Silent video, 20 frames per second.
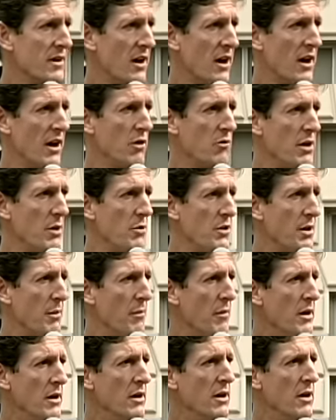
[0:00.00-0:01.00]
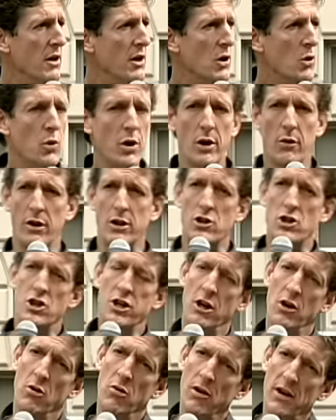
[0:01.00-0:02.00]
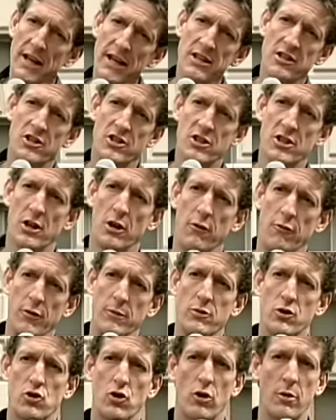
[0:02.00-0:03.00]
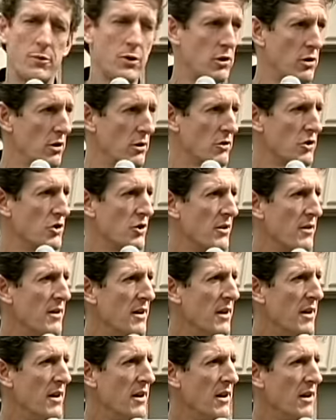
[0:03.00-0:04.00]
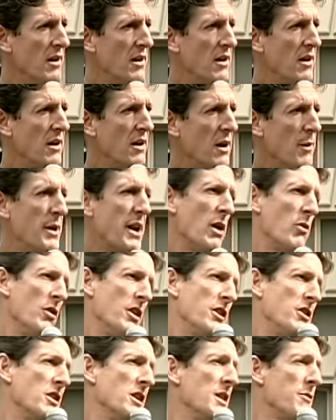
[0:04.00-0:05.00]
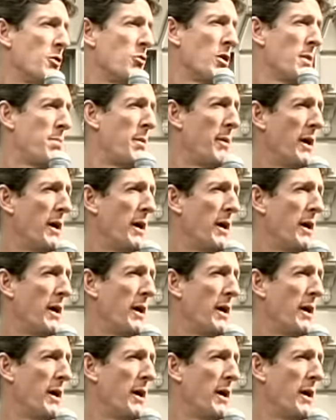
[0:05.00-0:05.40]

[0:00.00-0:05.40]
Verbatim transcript: I agree with him. We are a totally self-absorbed culture. I mean, I really could give a rip